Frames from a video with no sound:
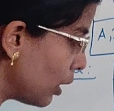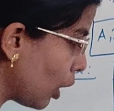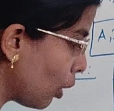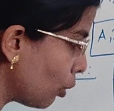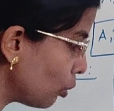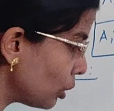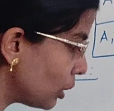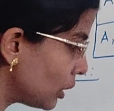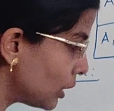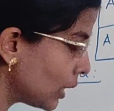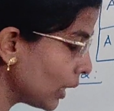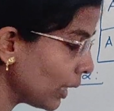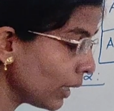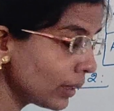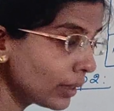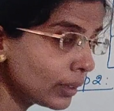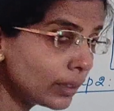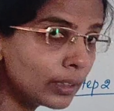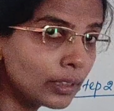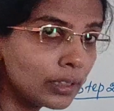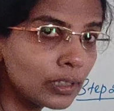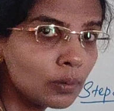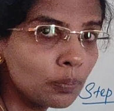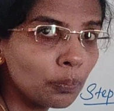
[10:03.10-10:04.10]
Now
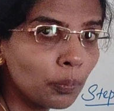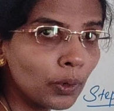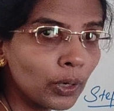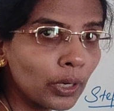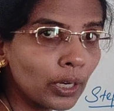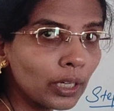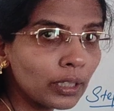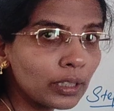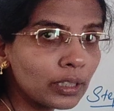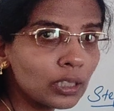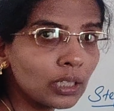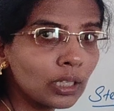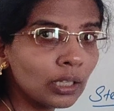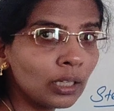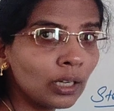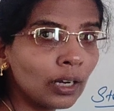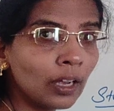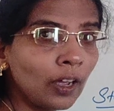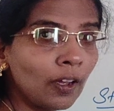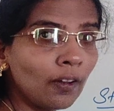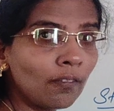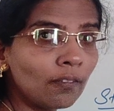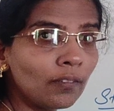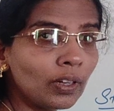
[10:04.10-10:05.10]
check this production
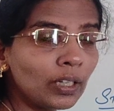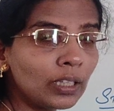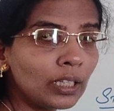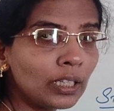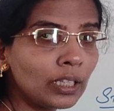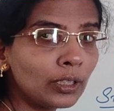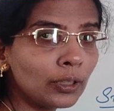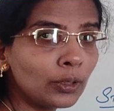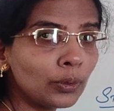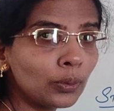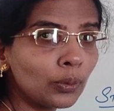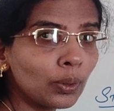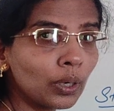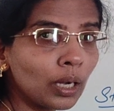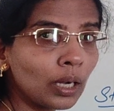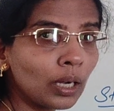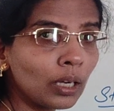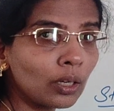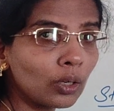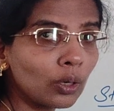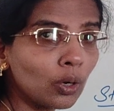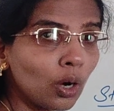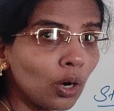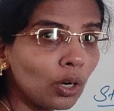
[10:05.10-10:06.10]
whether
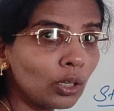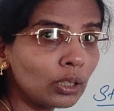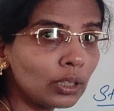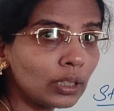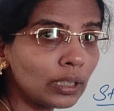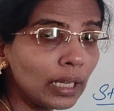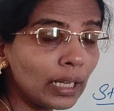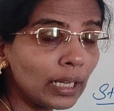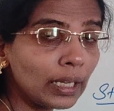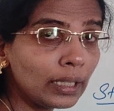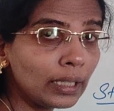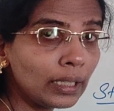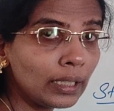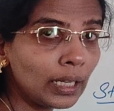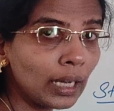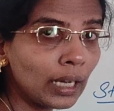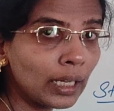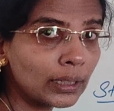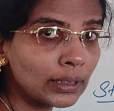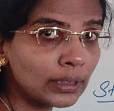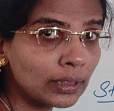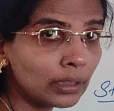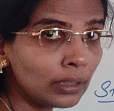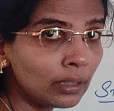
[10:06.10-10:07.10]
you got any
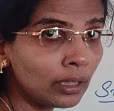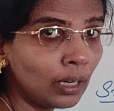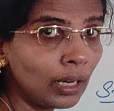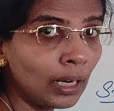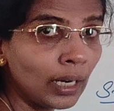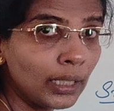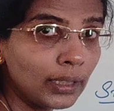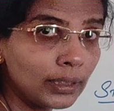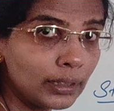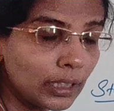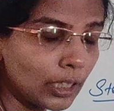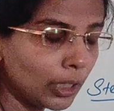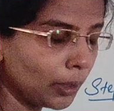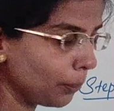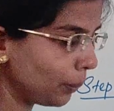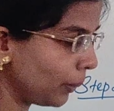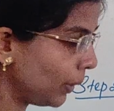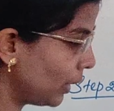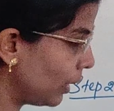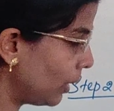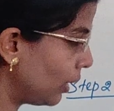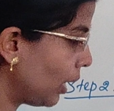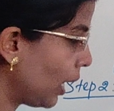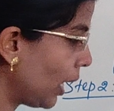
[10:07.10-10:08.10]
other
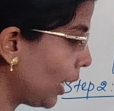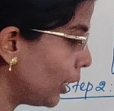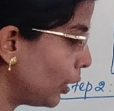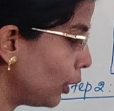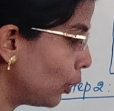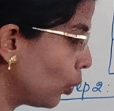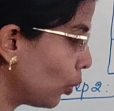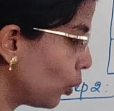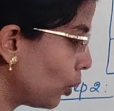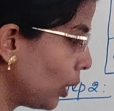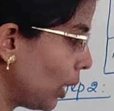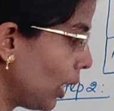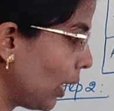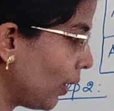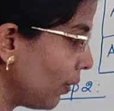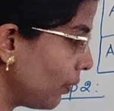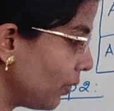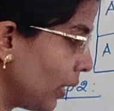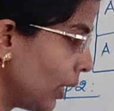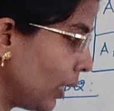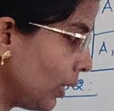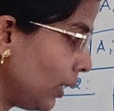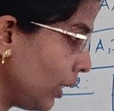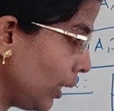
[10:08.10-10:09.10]
terminal. I don't
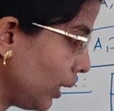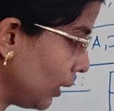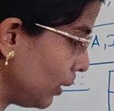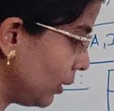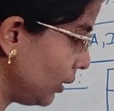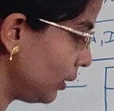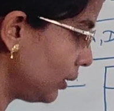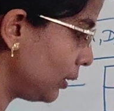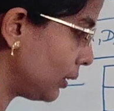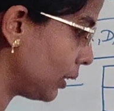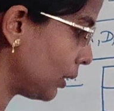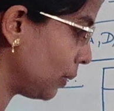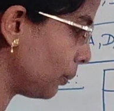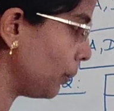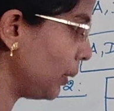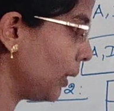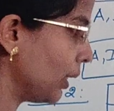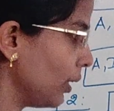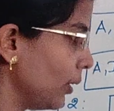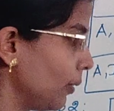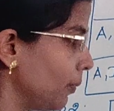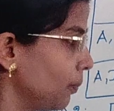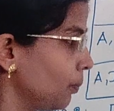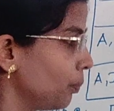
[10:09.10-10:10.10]
have any other
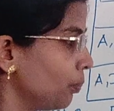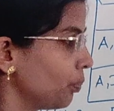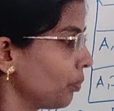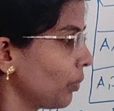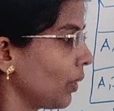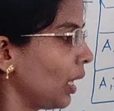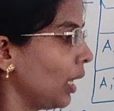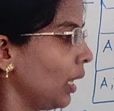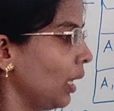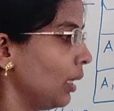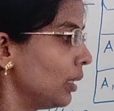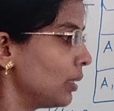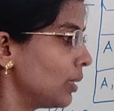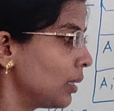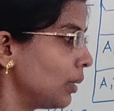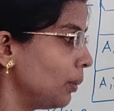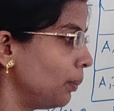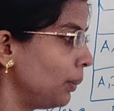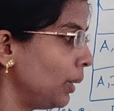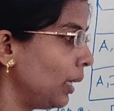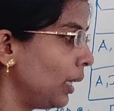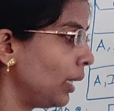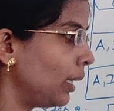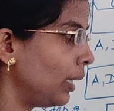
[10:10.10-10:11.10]
terminal.
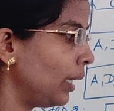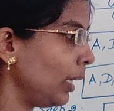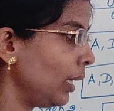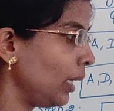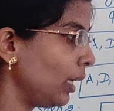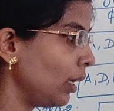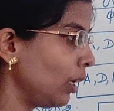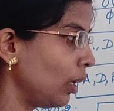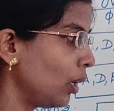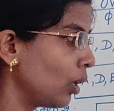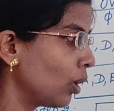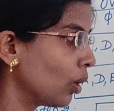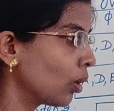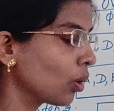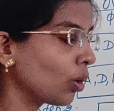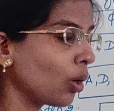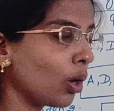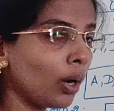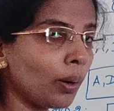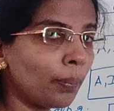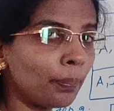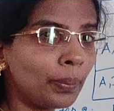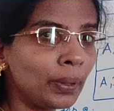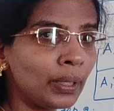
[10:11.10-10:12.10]
Similarly,
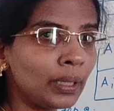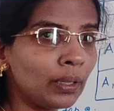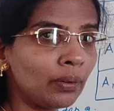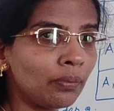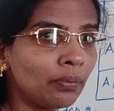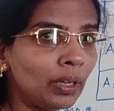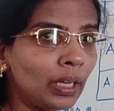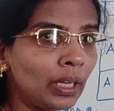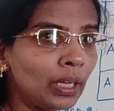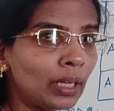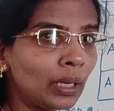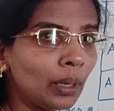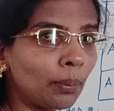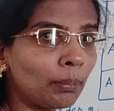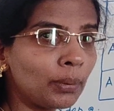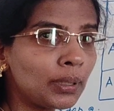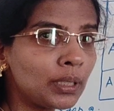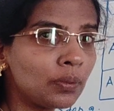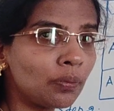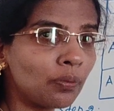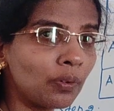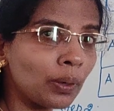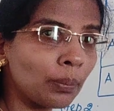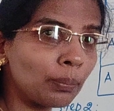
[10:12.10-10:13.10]
copy the
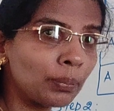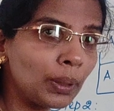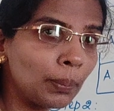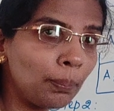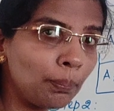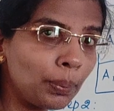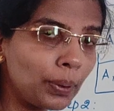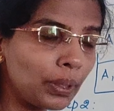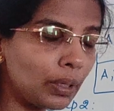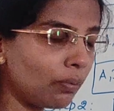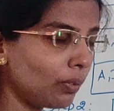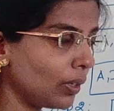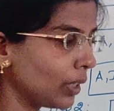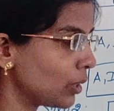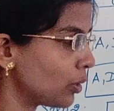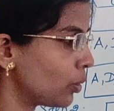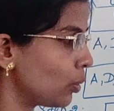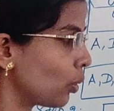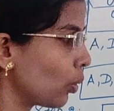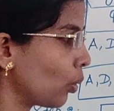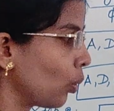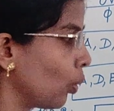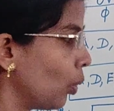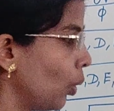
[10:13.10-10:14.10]
variables from the
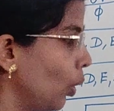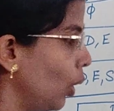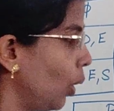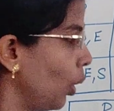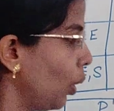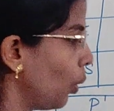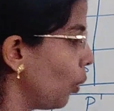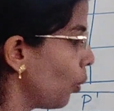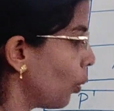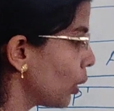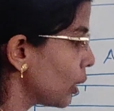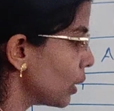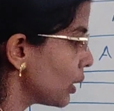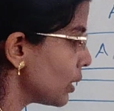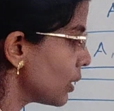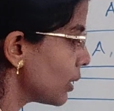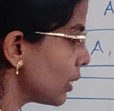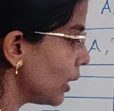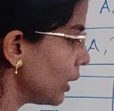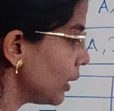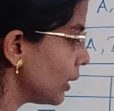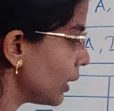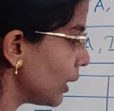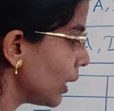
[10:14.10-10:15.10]
previous row. What is
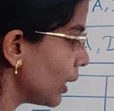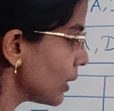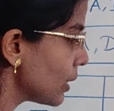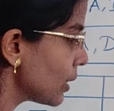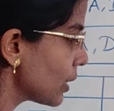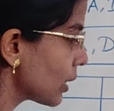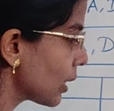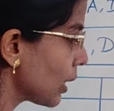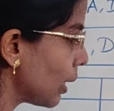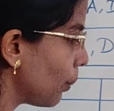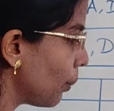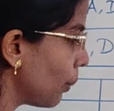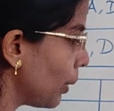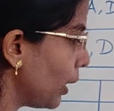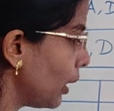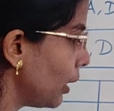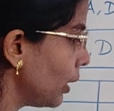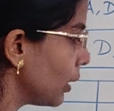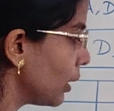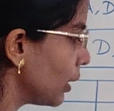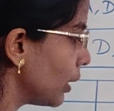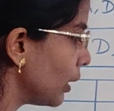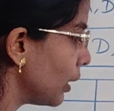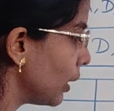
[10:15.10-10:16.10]
that? S,
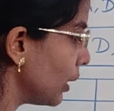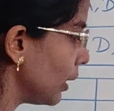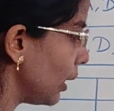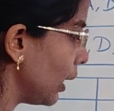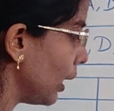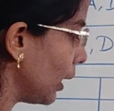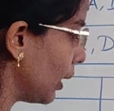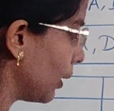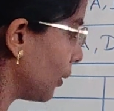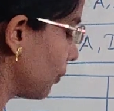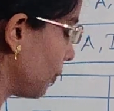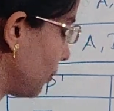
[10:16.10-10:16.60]
comma, A.